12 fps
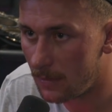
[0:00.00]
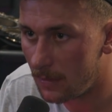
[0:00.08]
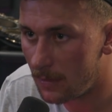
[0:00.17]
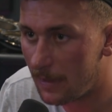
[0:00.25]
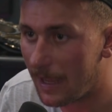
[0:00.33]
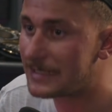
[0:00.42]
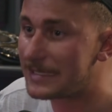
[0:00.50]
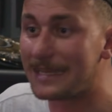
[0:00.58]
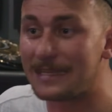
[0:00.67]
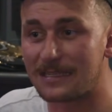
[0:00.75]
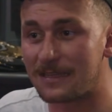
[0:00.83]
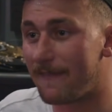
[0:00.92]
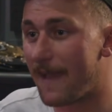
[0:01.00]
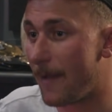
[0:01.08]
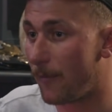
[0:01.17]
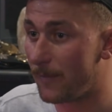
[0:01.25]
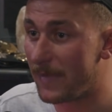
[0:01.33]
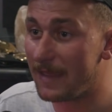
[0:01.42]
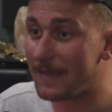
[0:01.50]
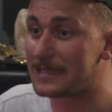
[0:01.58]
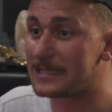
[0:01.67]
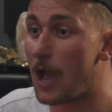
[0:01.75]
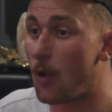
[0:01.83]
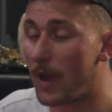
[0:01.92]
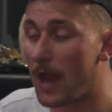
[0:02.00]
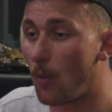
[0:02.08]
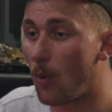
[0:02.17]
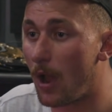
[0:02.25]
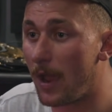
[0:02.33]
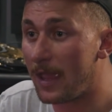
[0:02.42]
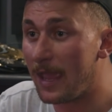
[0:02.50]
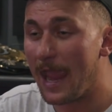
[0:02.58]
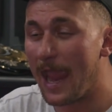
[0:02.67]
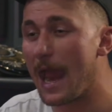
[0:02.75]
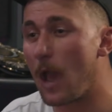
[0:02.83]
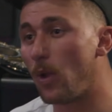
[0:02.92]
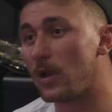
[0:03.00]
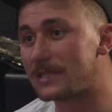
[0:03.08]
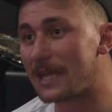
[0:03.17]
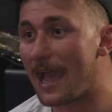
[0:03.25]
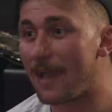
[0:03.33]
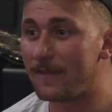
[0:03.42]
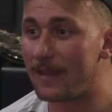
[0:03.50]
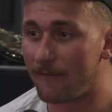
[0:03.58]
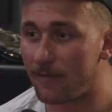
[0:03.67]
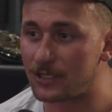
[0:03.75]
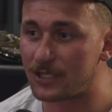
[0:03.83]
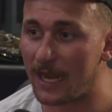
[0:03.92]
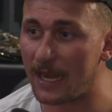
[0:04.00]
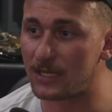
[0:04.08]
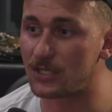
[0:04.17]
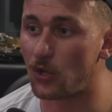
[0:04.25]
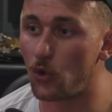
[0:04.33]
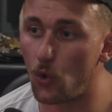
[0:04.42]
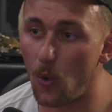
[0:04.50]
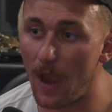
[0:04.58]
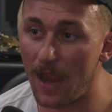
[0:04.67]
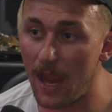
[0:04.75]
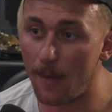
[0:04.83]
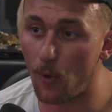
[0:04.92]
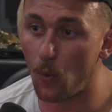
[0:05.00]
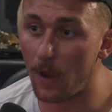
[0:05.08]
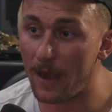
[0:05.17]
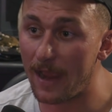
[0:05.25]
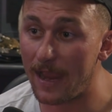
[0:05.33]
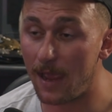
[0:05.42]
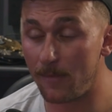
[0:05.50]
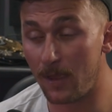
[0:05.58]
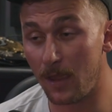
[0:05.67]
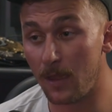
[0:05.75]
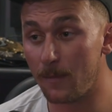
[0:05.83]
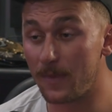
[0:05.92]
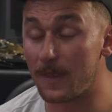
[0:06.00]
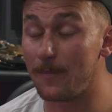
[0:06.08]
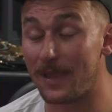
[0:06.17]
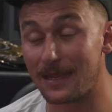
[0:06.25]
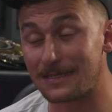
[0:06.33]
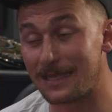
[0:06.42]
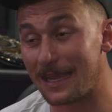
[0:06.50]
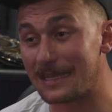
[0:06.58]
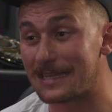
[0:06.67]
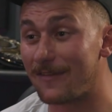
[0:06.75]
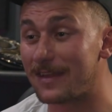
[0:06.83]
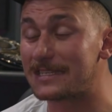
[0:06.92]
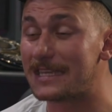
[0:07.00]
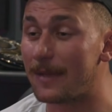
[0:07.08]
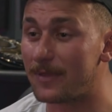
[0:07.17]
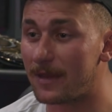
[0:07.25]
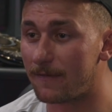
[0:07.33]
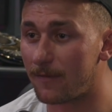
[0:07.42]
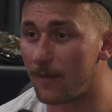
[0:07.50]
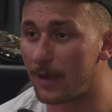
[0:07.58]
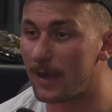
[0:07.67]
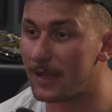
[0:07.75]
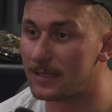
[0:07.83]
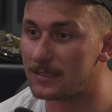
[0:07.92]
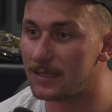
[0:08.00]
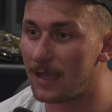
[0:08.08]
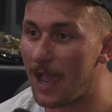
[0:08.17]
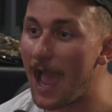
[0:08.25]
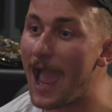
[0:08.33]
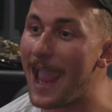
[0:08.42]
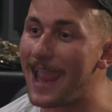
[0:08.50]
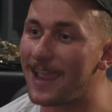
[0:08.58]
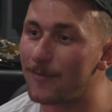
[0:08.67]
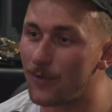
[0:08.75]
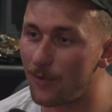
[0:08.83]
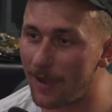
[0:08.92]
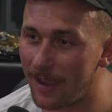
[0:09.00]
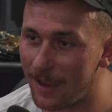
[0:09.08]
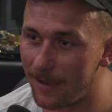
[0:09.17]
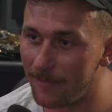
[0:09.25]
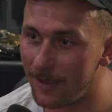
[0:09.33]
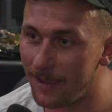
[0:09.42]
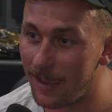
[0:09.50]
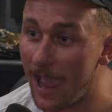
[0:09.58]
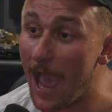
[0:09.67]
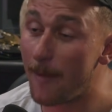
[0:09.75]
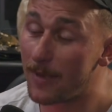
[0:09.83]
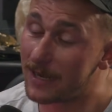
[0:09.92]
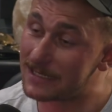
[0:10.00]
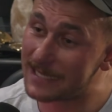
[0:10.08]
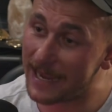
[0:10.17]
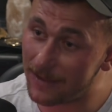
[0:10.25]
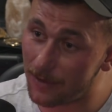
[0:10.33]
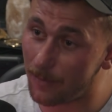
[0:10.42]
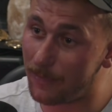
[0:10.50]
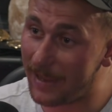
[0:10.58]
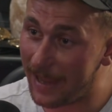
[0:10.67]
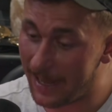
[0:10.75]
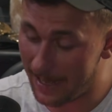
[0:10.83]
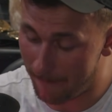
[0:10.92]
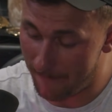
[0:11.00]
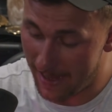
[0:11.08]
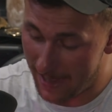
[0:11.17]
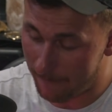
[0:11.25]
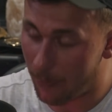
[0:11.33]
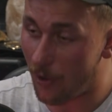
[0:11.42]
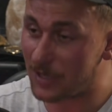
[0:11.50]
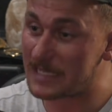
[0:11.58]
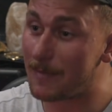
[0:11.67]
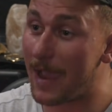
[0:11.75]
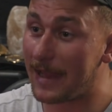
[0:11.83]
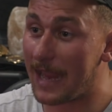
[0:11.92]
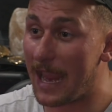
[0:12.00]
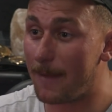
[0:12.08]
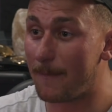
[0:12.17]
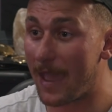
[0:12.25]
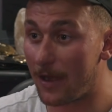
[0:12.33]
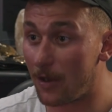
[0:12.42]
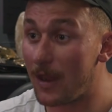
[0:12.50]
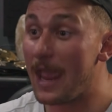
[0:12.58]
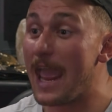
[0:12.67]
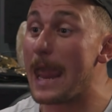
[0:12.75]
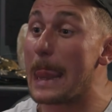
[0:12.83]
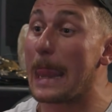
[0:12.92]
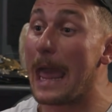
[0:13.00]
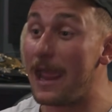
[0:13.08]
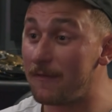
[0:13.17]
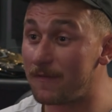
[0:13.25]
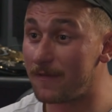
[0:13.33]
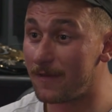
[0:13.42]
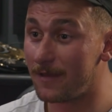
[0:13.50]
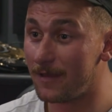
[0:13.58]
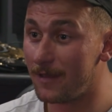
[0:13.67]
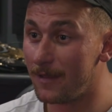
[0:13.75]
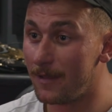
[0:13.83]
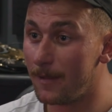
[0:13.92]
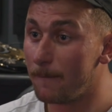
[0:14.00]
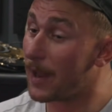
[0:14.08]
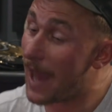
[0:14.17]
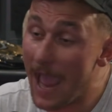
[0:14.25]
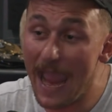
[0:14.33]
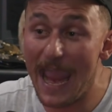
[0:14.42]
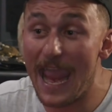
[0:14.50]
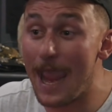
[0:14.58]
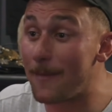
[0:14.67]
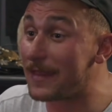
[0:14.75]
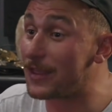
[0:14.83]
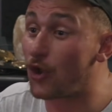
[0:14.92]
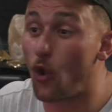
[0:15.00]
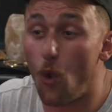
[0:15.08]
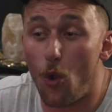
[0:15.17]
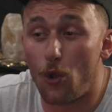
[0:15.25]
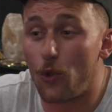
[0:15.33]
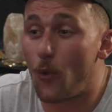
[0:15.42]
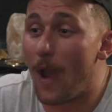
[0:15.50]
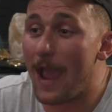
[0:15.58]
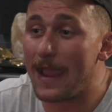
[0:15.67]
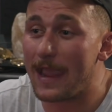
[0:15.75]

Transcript: Yeah, that's that doesn't vibe with me. That's not what I want. What and I will say I've never changed to who I am or what I am. But the biggest thing is I've accepted it for what it is. I am who I am. I'm gonna tailor bit and make parts of my game better that, that, in life. Right. But I am at the core who I